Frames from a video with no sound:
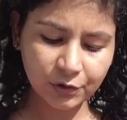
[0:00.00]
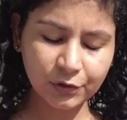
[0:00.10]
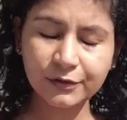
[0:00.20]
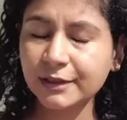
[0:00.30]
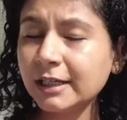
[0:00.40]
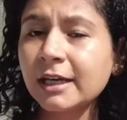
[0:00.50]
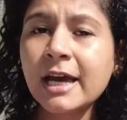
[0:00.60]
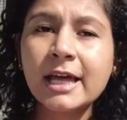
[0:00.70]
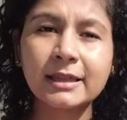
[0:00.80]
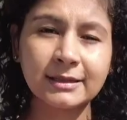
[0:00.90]
So you see
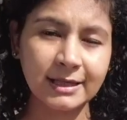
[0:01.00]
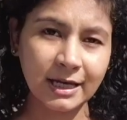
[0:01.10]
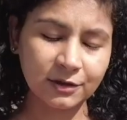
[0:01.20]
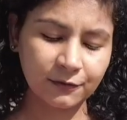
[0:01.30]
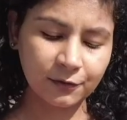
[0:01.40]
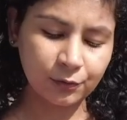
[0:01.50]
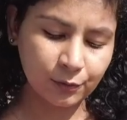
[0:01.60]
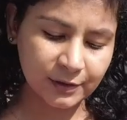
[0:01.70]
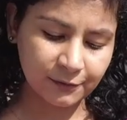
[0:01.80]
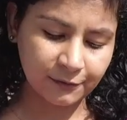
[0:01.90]
the size of the
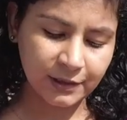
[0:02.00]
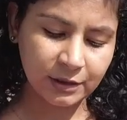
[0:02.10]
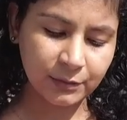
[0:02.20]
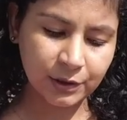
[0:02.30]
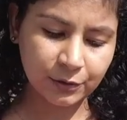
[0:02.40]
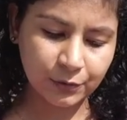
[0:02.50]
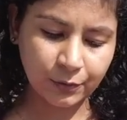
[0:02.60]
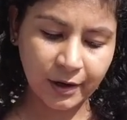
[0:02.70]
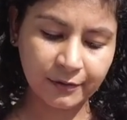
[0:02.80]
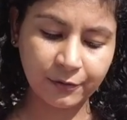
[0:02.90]
room is 15 meters
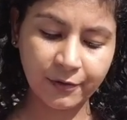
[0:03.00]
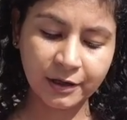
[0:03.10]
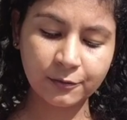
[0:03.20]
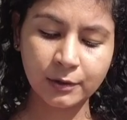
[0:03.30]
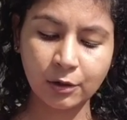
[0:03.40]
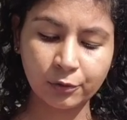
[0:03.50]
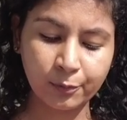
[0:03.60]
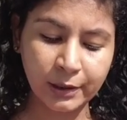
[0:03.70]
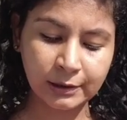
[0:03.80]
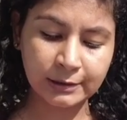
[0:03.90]
square, the rent without
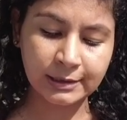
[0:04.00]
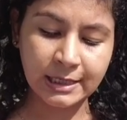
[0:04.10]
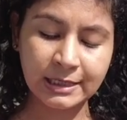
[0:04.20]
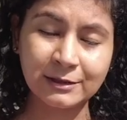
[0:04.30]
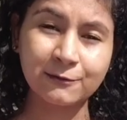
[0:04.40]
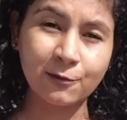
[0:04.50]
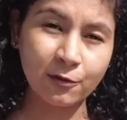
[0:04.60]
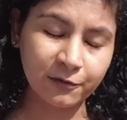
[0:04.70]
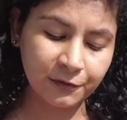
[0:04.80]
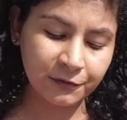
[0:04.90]
bills is
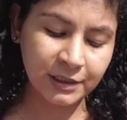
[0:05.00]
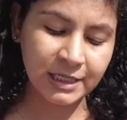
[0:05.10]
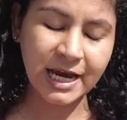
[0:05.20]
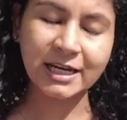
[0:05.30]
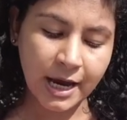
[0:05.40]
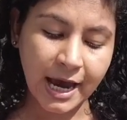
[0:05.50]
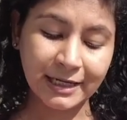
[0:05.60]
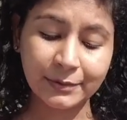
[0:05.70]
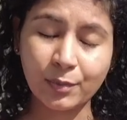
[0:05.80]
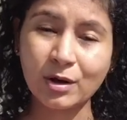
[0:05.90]
450
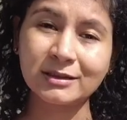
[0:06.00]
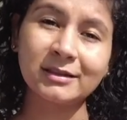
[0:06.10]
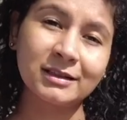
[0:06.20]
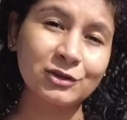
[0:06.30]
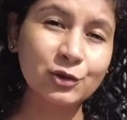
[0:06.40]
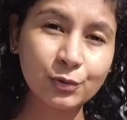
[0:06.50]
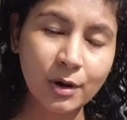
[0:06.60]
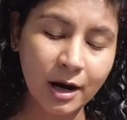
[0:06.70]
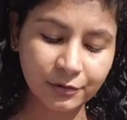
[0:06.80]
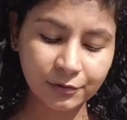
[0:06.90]
and deposit is
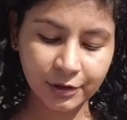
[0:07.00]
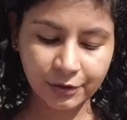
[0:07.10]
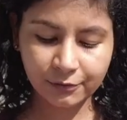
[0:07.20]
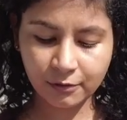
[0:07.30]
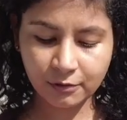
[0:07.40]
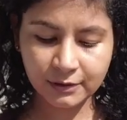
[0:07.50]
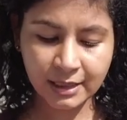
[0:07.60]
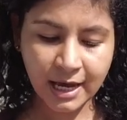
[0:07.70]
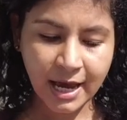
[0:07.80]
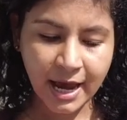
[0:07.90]
200 euros,
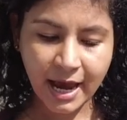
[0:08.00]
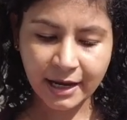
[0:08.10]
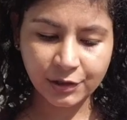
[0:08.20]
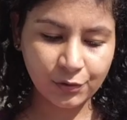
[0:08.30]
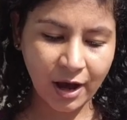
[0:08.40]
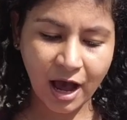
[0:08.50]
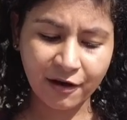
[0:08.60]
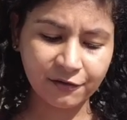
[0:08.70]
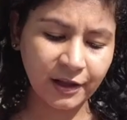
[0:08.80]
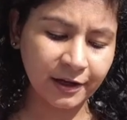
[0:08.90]
and you
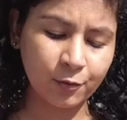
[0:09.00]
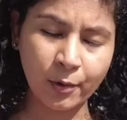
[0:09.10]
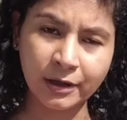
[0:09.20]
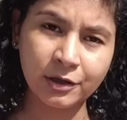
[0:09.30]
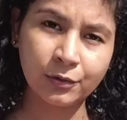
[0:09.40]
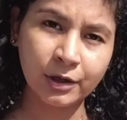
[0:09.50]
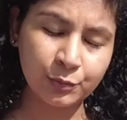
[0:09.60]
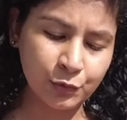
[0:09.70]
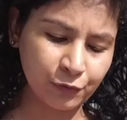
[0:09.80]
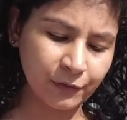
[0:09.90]
have like when you
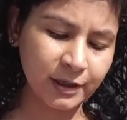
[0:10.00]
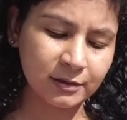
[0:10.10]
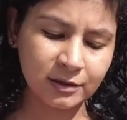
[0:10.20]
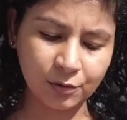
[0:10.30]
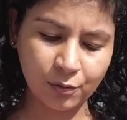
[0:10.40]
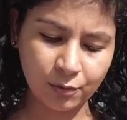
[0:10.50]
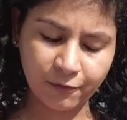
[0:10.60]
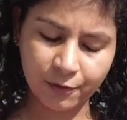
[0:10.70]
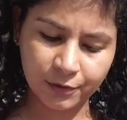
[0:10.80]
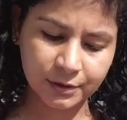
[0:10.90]
can move in. So
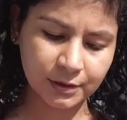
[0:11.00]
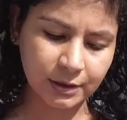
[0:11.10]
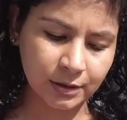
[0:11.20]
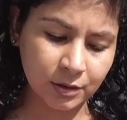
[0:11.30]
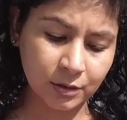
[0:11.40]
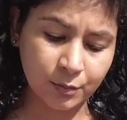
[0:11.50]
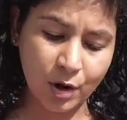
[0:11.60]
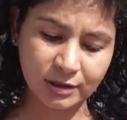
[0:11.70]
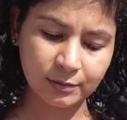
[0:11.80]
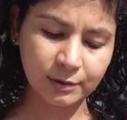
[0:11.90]
first
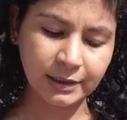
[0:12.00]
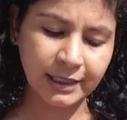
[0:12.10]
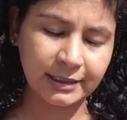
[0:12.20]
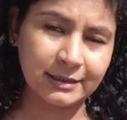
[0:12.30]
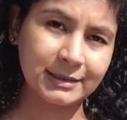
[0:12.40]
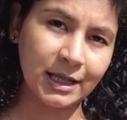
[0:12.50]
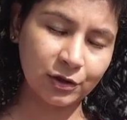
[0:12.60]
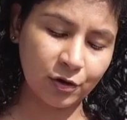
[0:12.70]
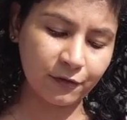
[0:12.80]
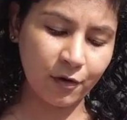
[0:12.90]
possible date is
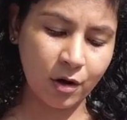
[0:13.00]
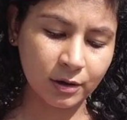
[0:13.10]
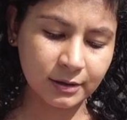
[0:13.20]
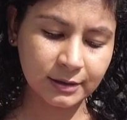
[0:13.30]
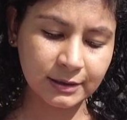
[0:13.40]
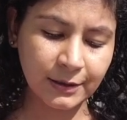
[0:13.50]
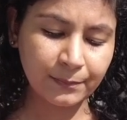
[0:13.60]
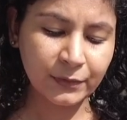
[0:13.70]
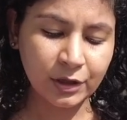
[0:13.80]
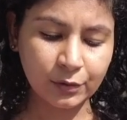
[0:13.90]
10th of August.
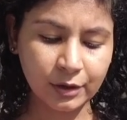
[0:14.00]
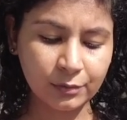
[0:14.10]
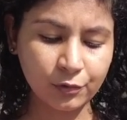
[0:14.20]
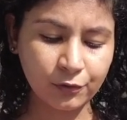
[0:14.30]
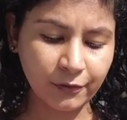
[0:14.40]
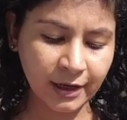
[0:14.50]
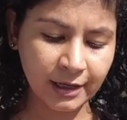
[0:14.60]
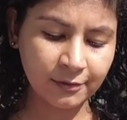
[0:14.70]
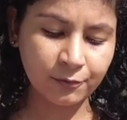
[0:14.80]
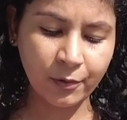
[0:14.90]
You can move
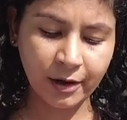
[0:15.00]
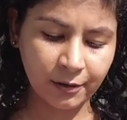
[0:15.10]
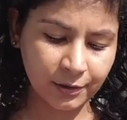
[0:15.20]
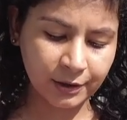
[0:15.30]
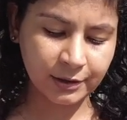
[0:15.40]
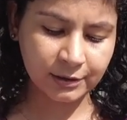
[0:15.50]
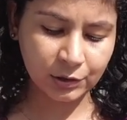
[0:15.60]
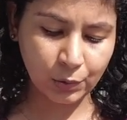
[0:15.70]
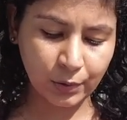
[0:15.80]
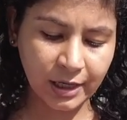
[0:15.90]
in, where it is
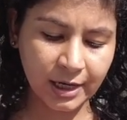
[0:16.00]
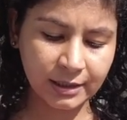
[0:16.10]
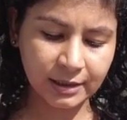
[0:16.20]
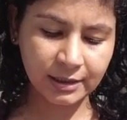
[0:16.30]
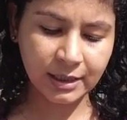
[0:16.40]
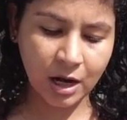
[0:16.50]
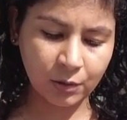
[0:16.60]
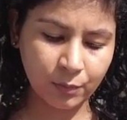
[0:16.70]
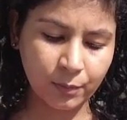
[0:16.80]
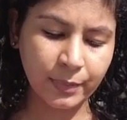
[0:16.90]
located,
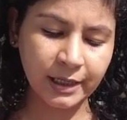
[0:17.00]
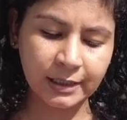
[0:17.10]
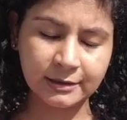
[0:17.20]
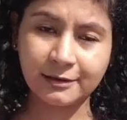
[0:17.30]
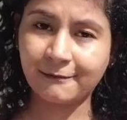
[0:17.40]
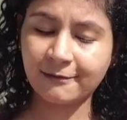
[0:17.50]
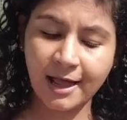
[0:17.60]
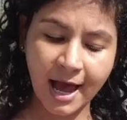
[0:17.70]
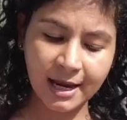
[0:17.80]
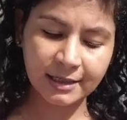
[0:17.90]
how big is the
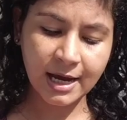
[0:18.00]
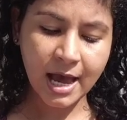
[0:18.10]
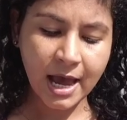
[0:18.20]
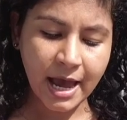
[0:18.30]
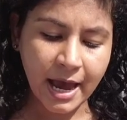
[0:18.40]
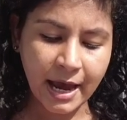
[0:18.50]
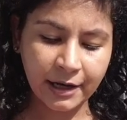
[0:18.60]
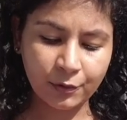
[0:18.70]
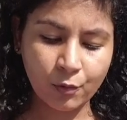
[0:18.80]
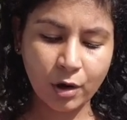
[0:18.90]
flat,
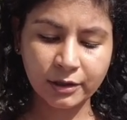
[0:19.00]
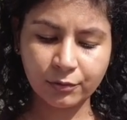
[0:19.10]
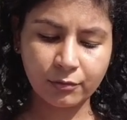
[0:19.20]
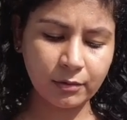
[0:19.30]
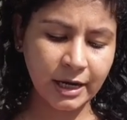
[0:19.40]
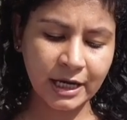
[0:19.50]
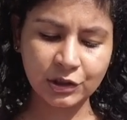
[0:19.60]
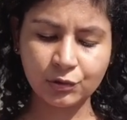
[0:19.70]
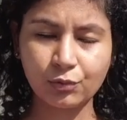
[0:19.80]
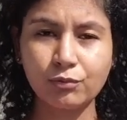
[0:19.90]
and what
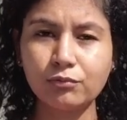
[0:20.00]
age,